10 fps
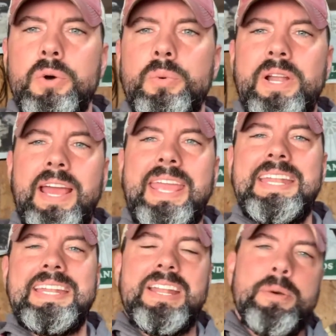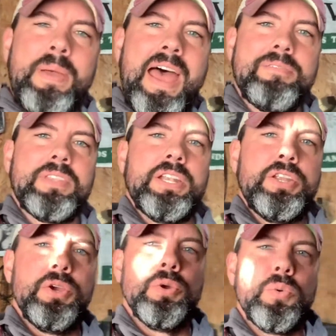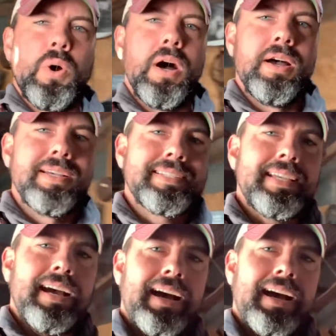what I ended up having to do was